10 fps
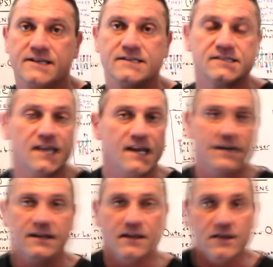This is,
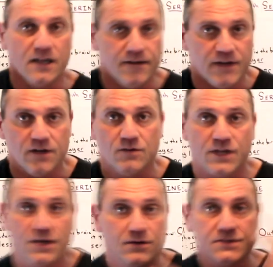again, if you
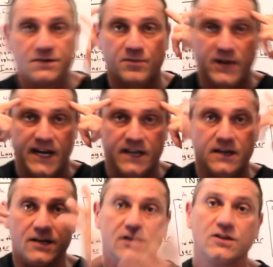don't use your
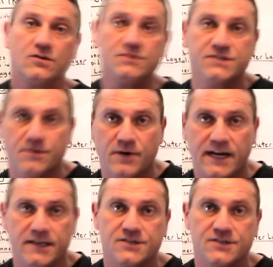brain, you lose your brain.